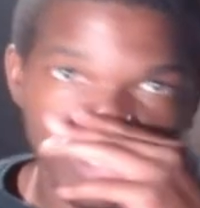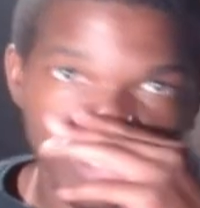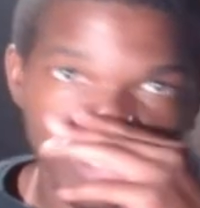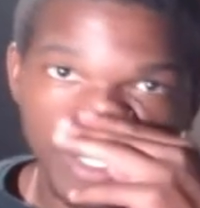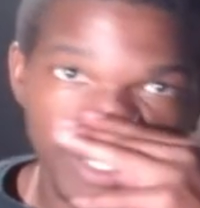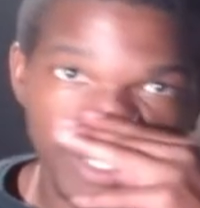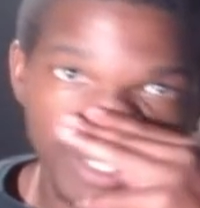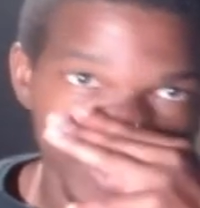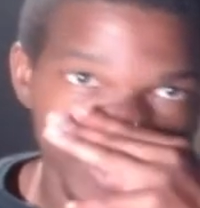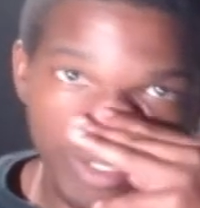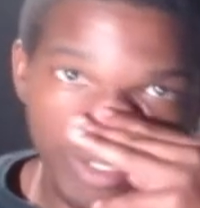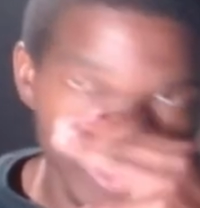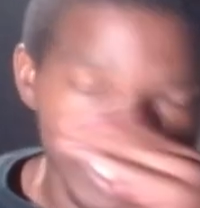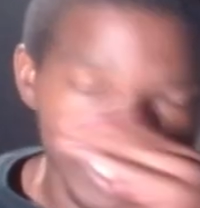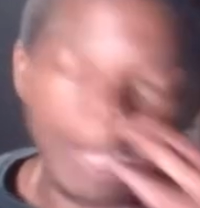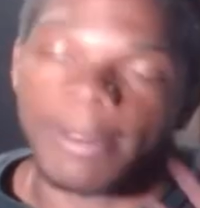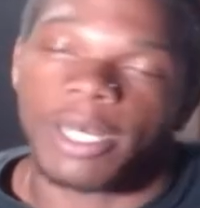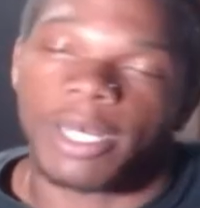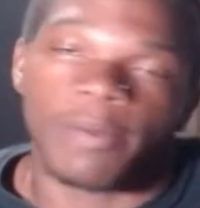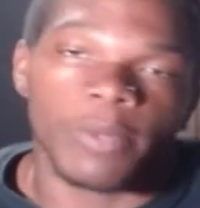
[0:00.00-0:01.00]
No,
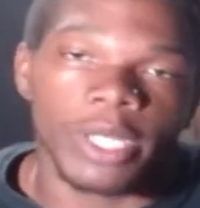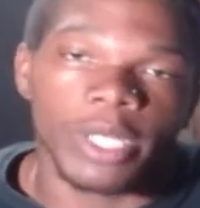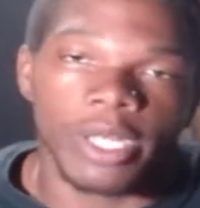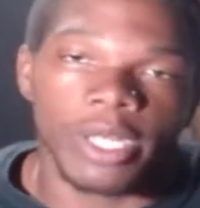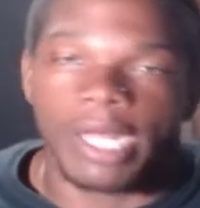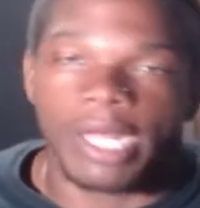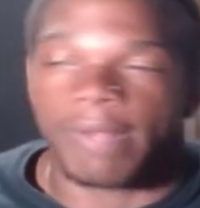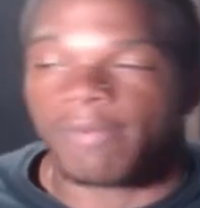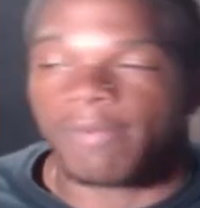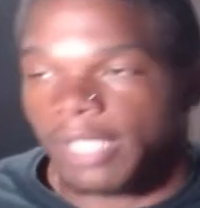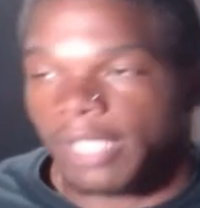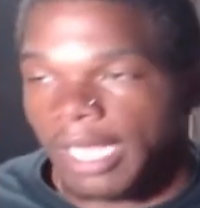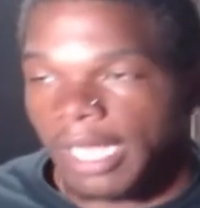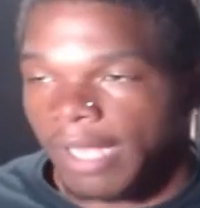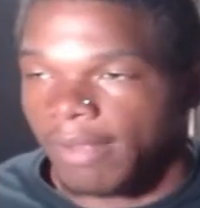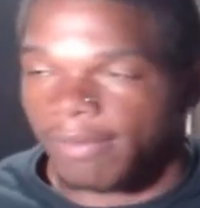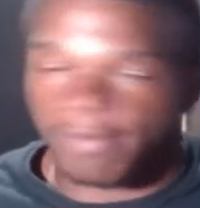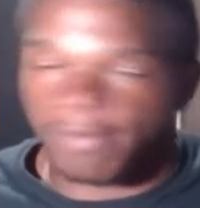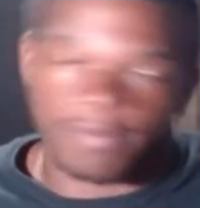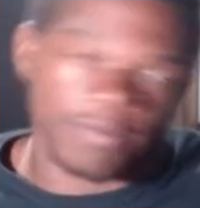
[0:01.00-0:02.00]
I, well, I've,
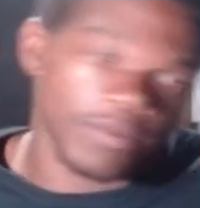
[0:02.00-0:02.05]
I've,